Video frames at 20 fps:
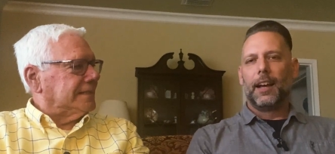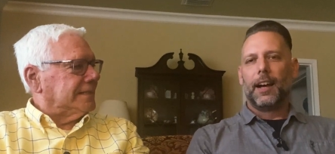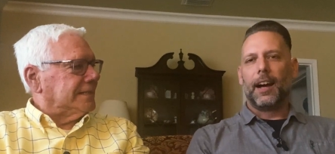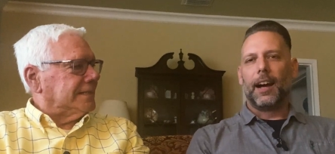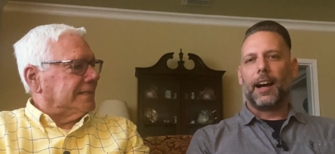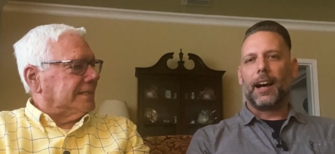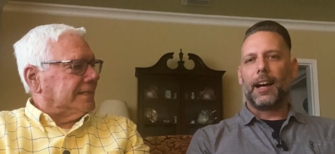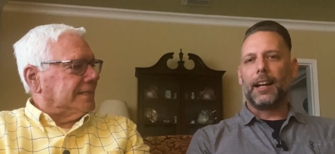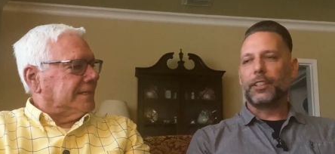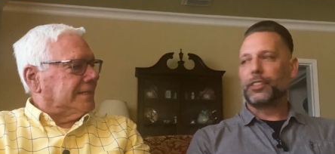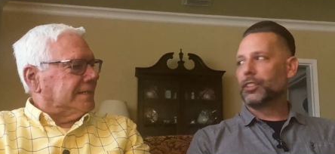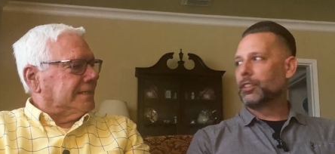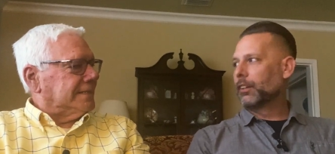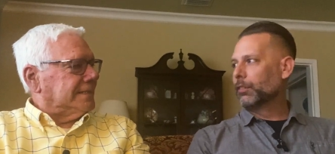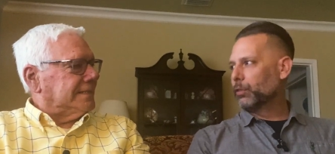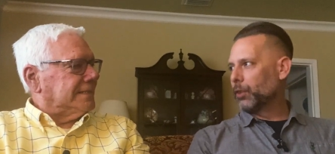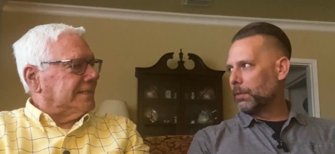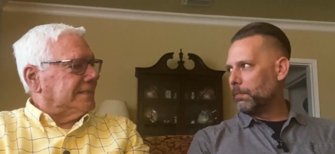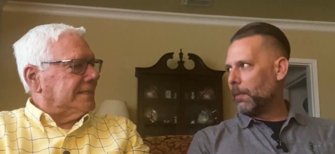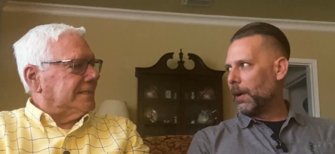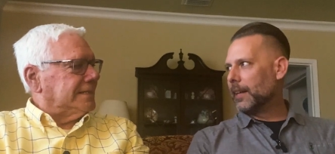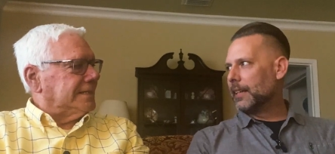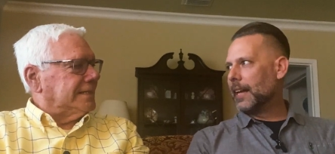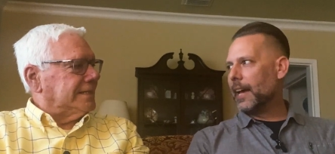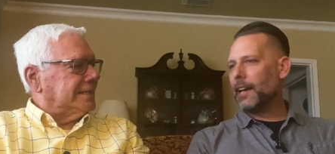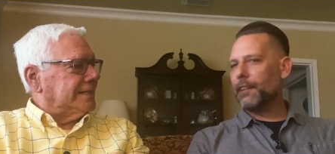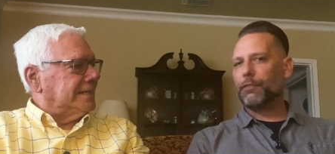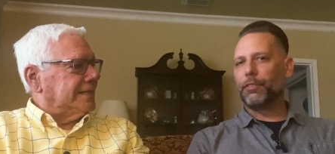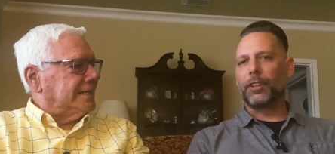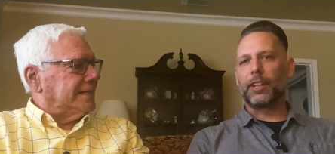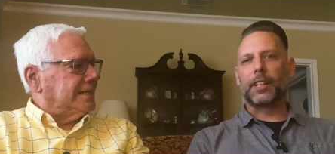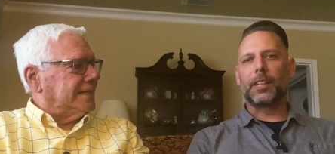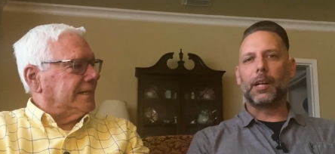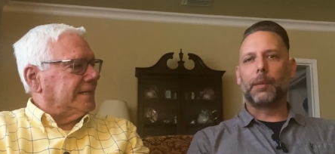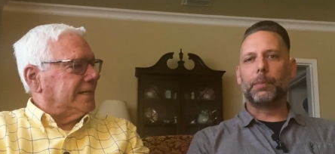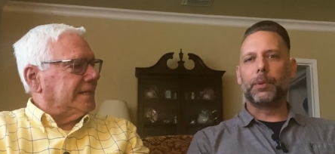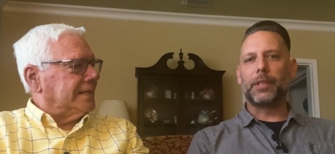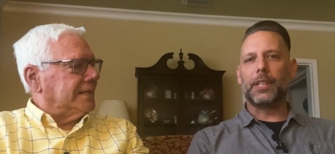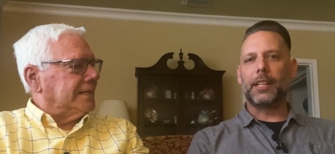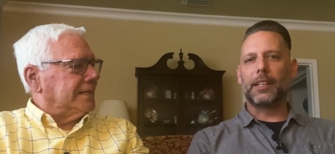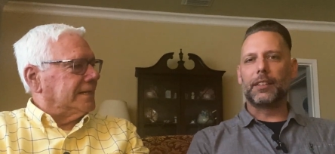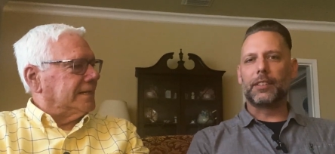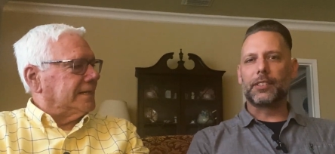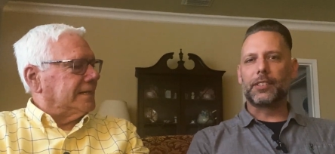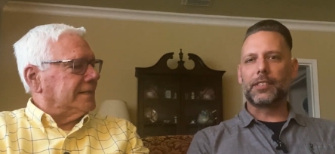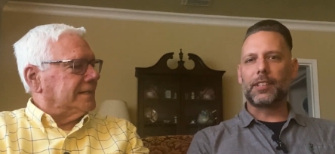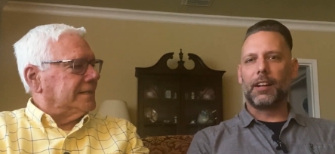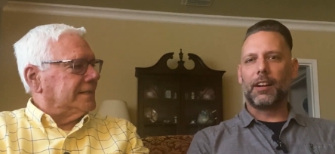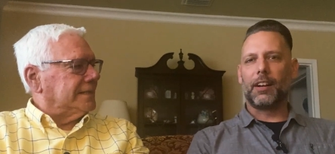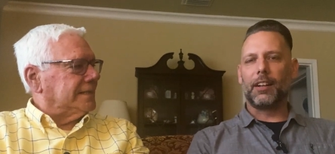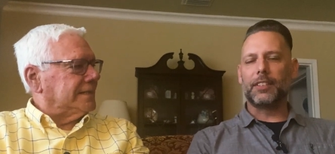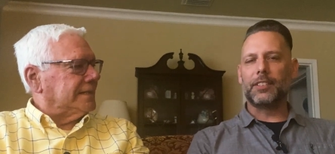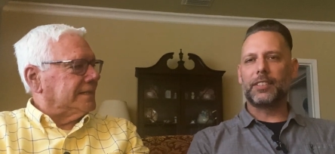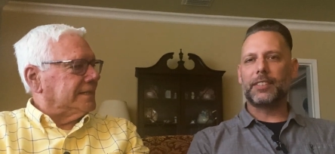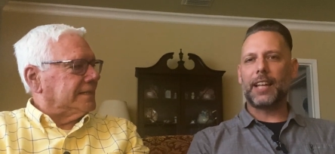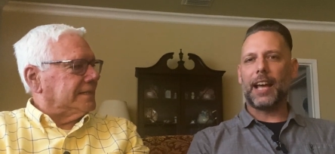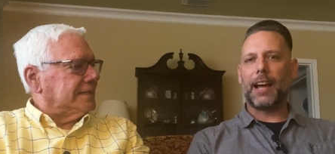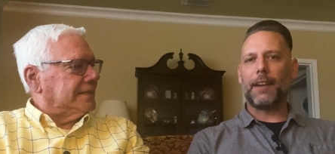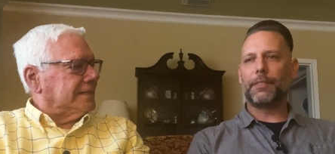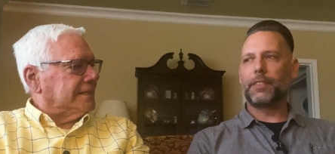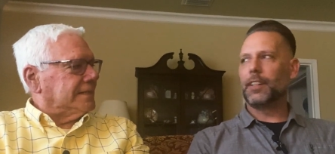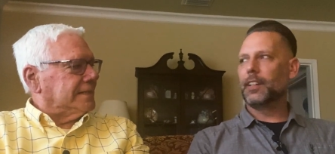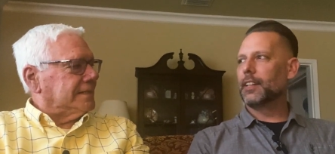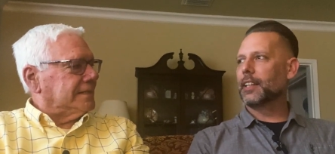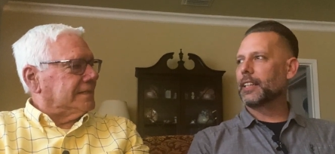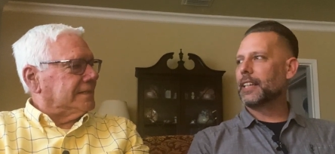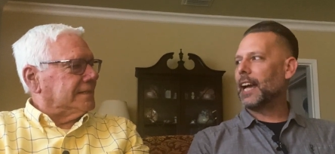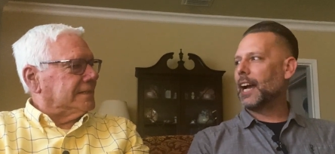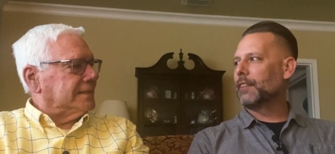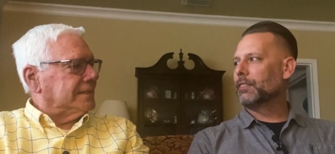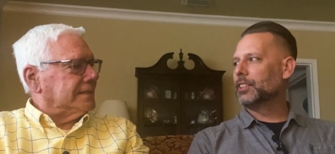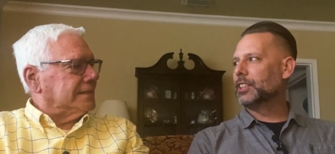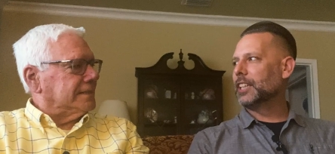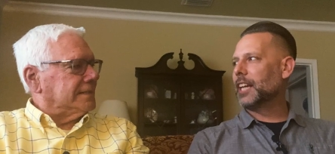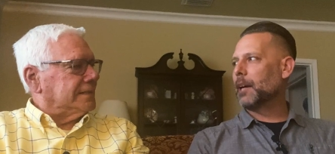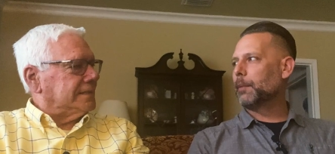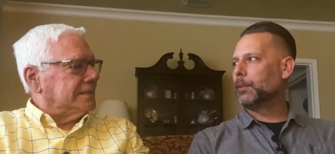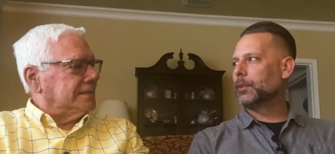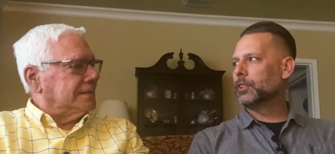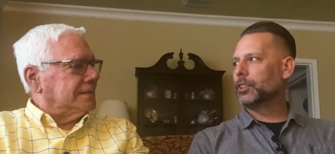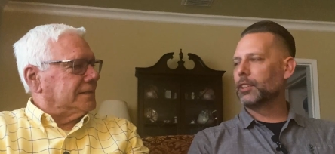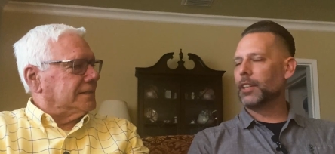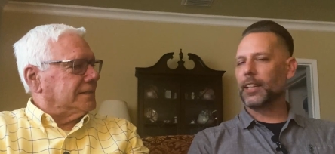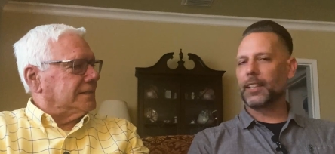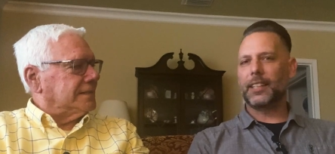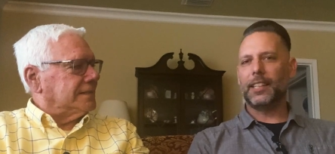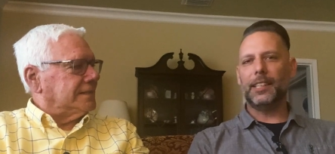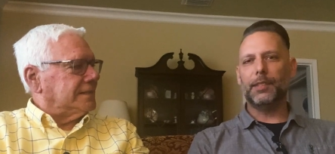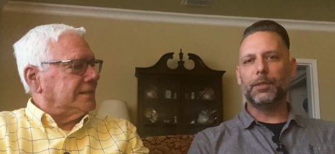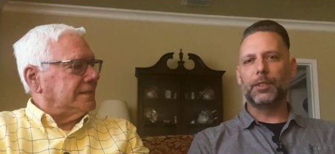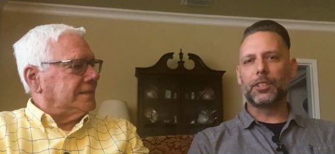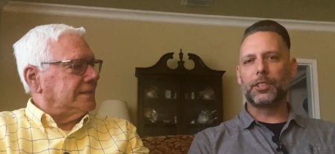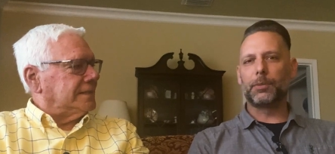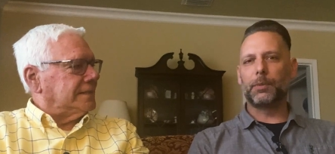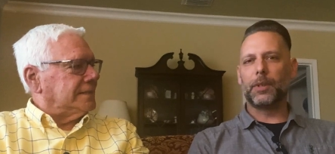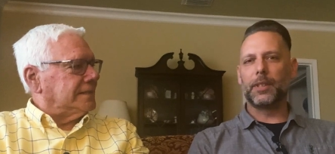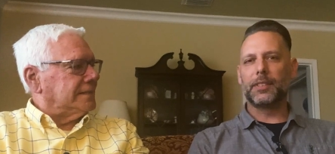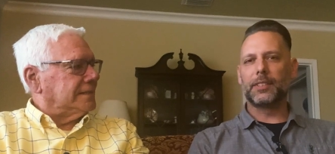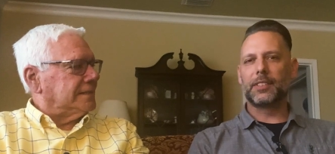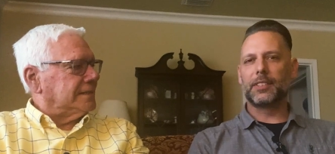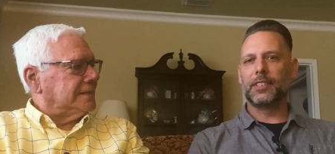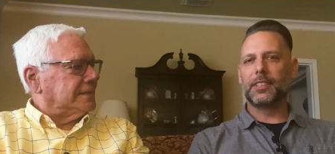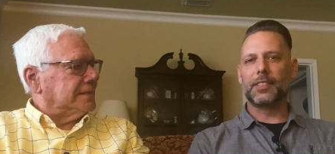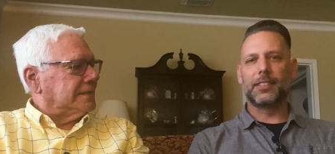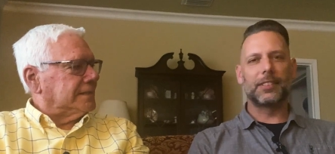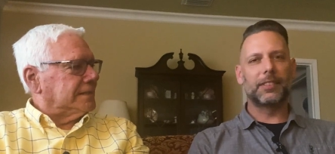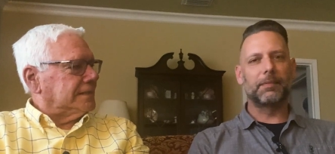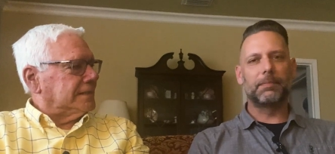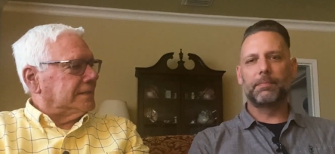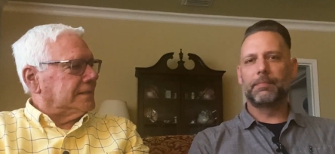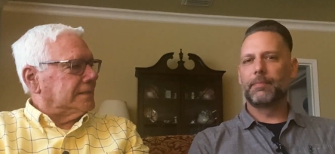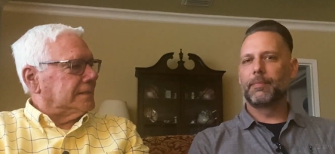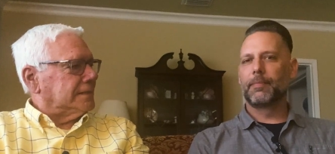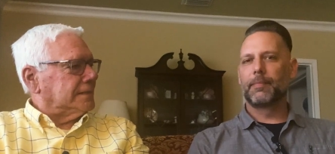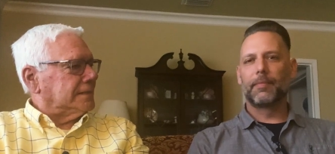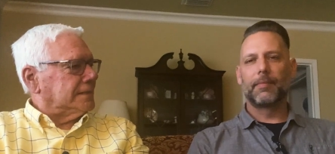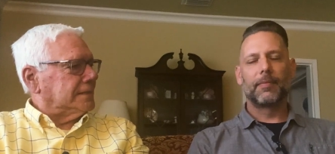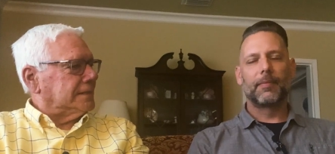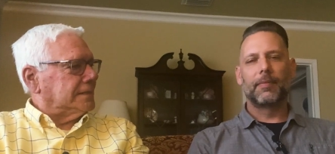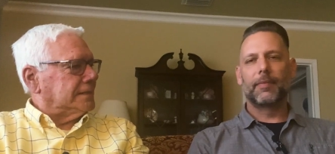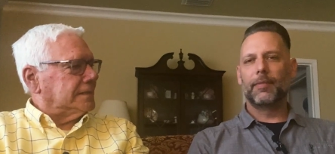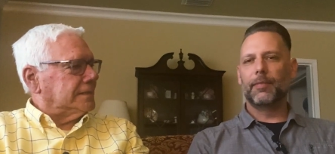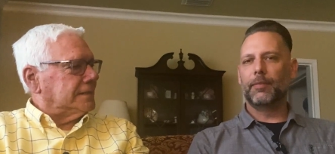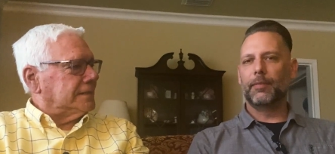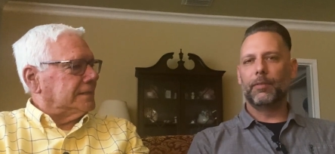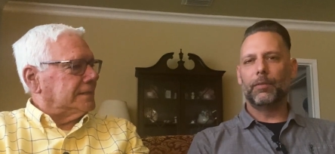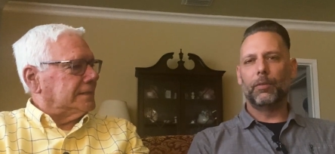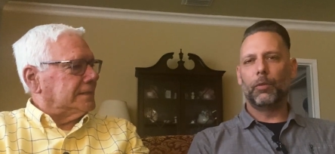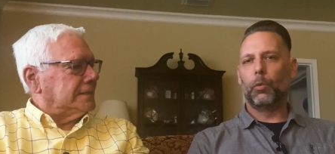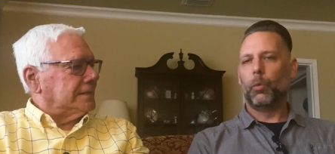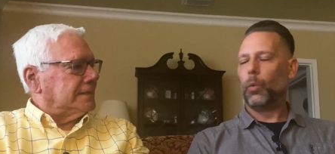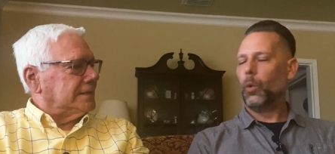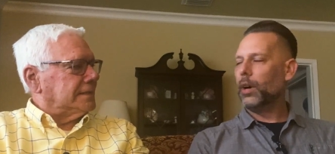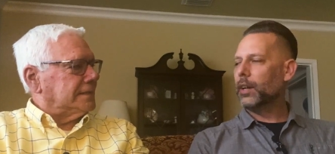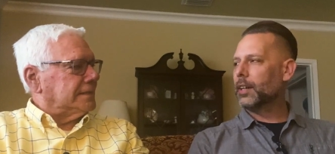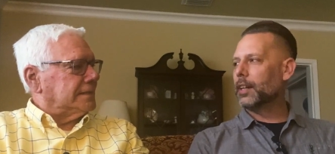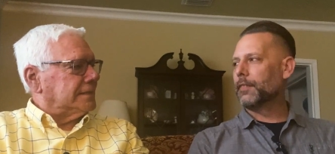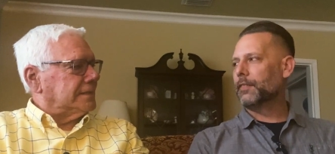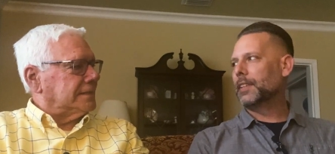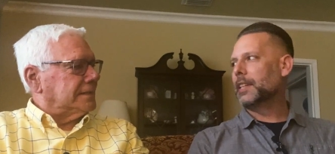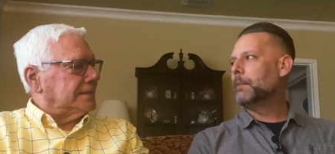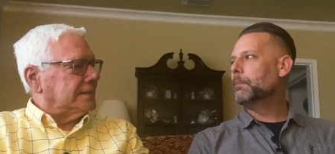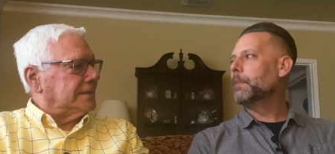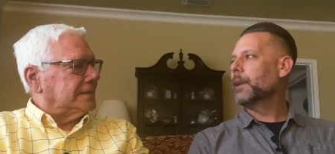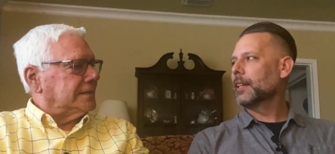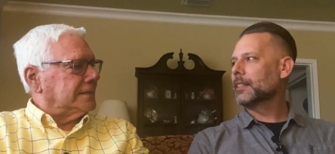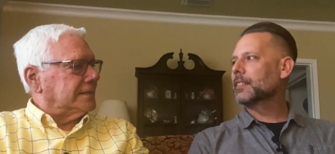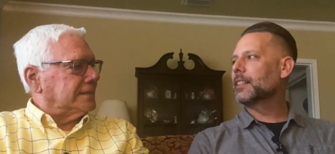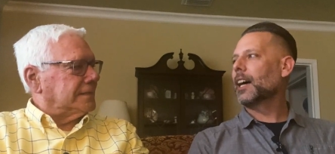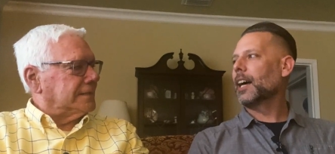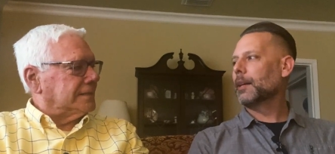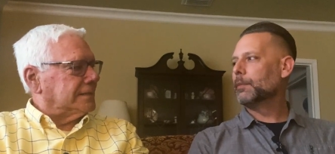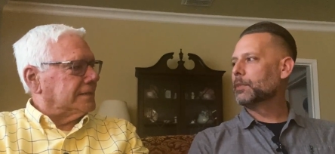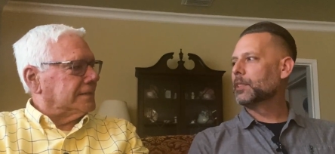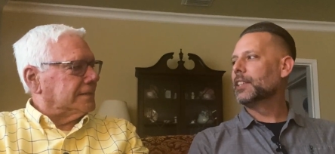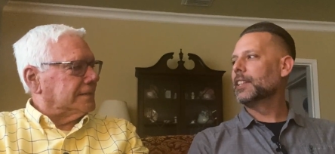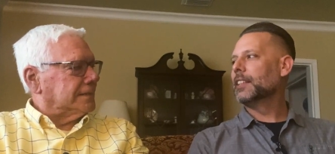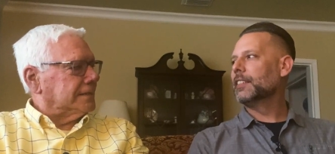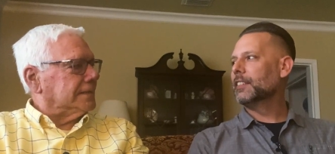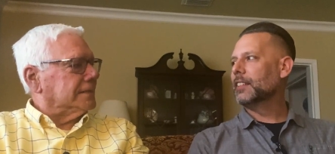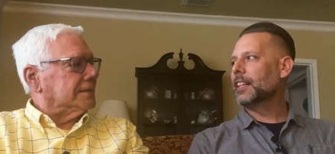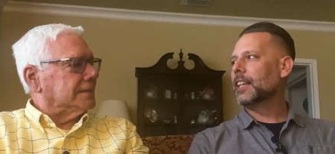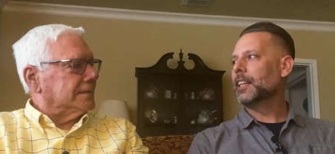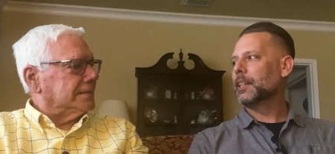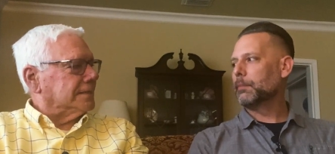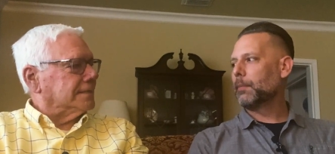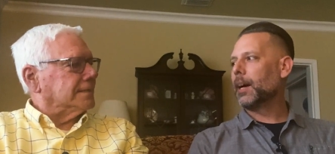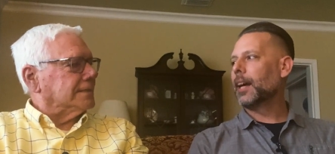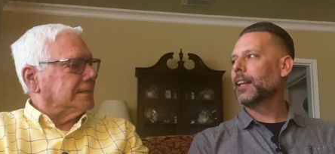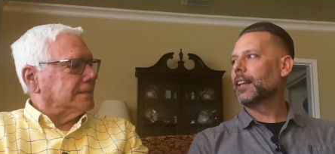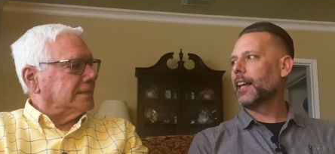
Speaker 1: uh, served with my dad for a couple years on staff there at Calvary Chapel Truckee, which was just one of the best times in, in my